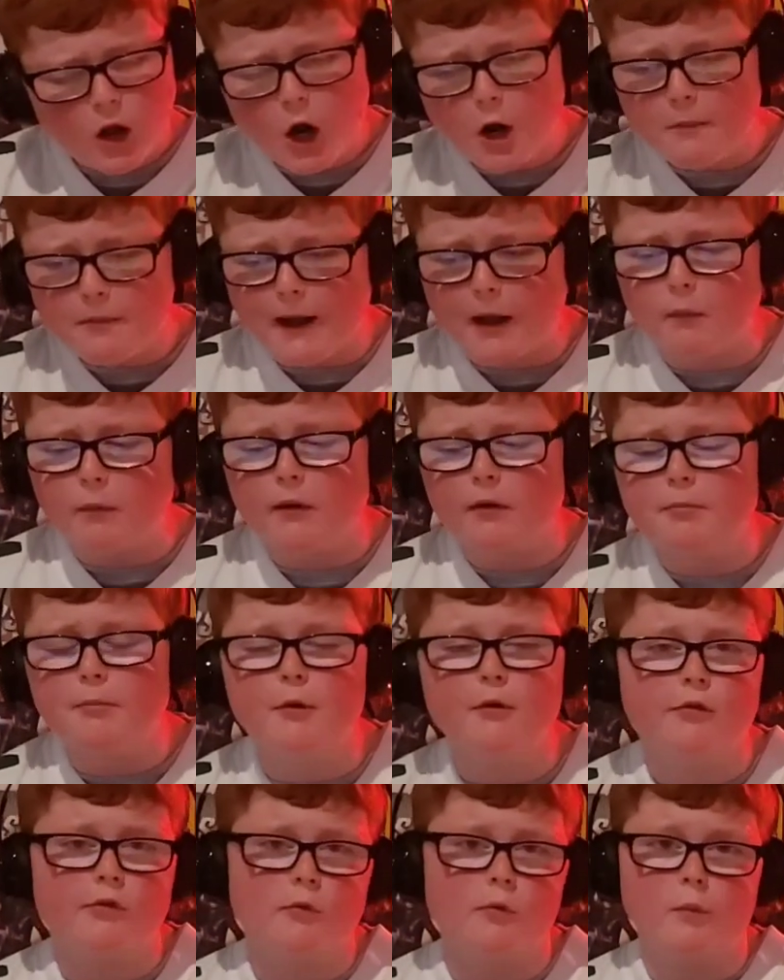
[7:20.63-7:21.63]
Our bye week
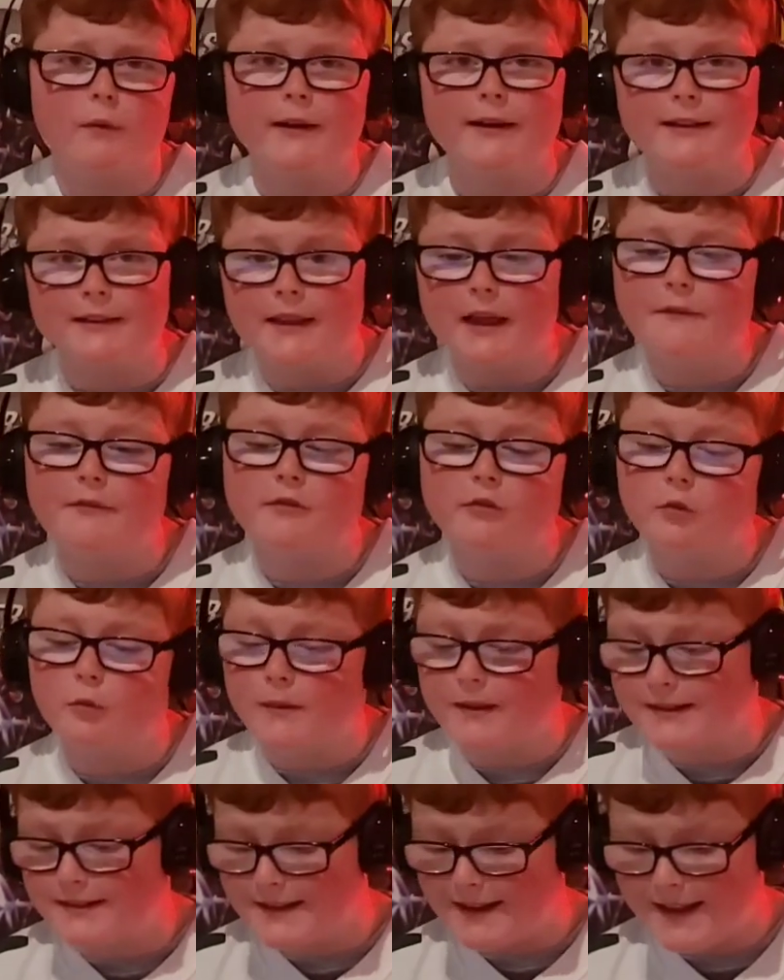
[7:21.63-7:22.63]
moves from week 11 to
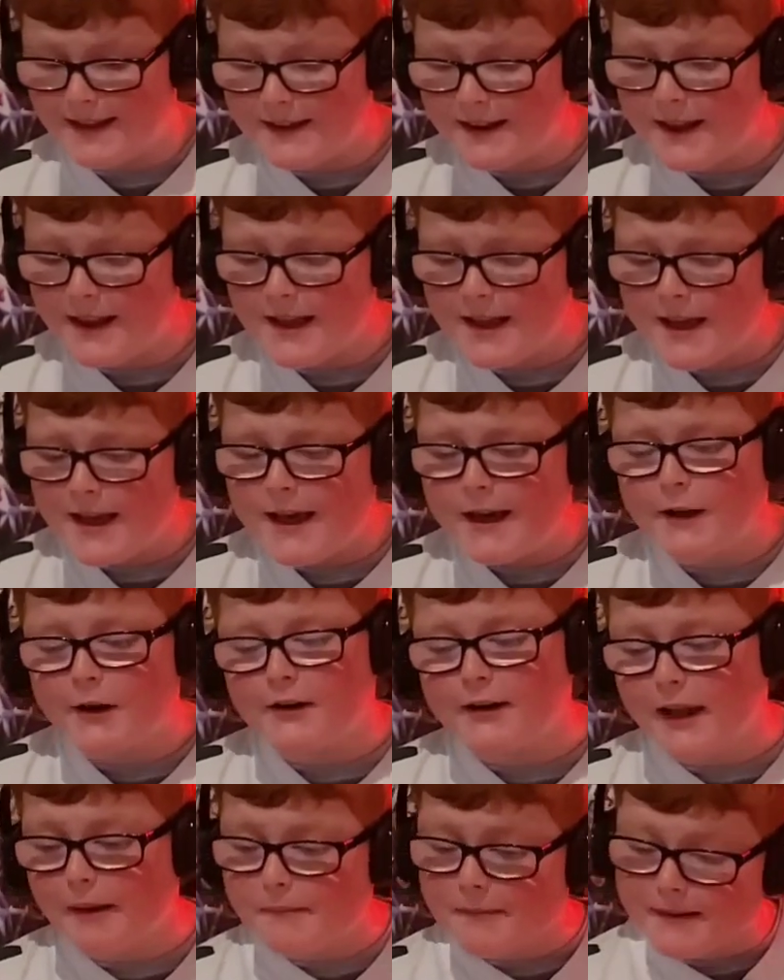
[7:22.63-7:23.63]
week 10,
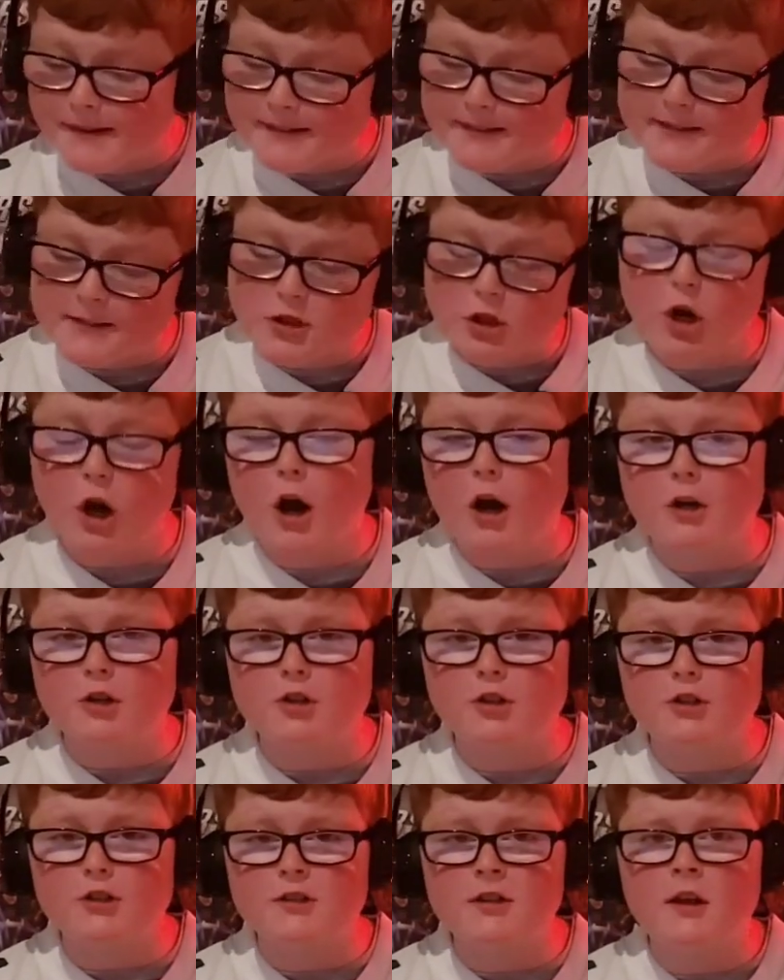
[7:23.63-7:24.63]
and our game against the
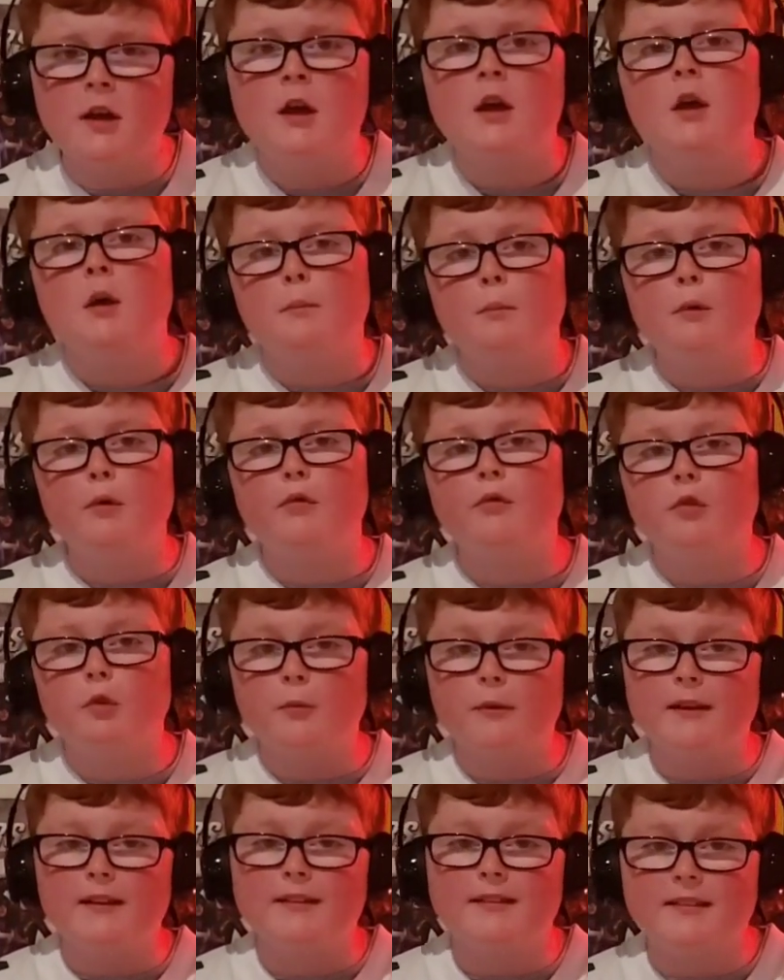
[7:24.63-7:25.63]
Chargers moves to
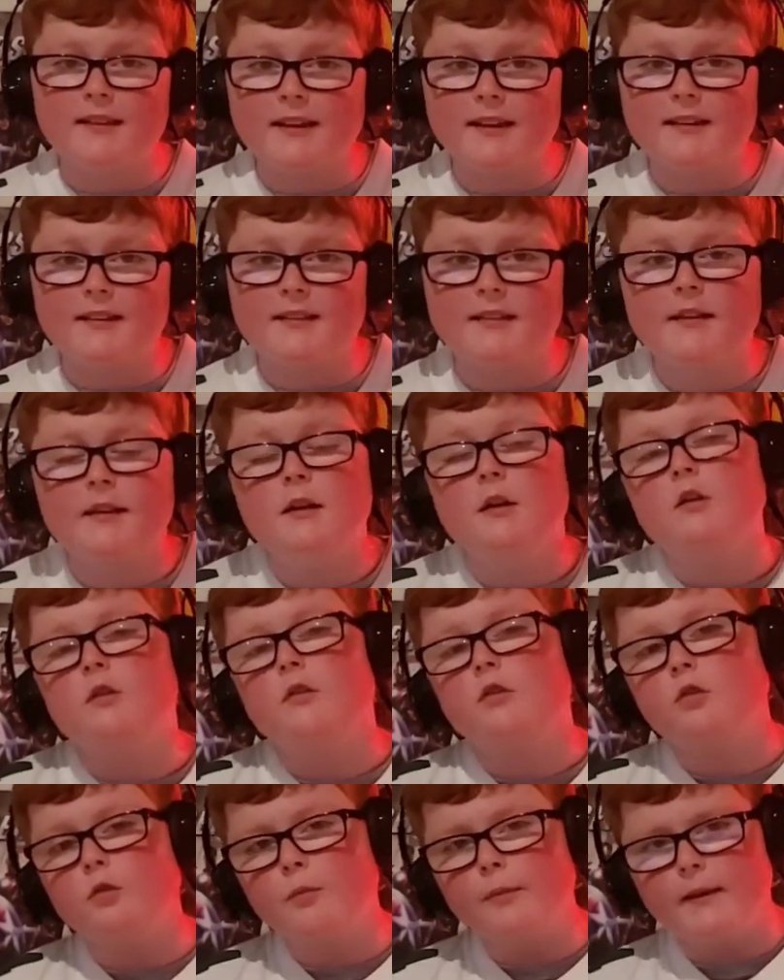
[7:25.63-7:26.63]
week 6
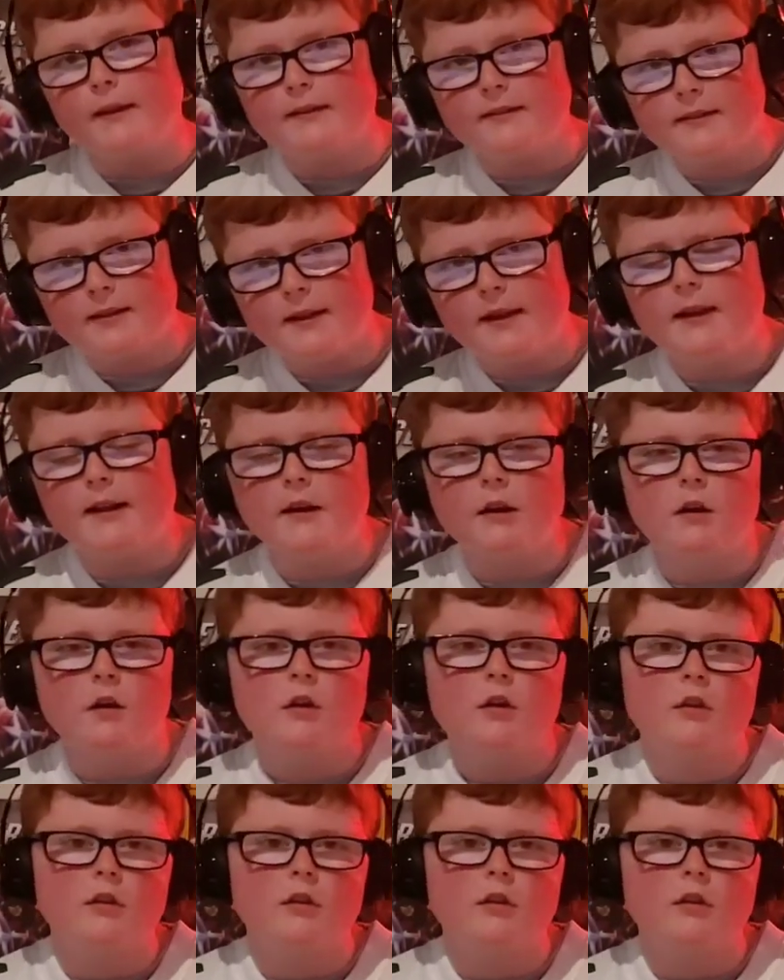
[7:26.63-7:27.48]
to week 10.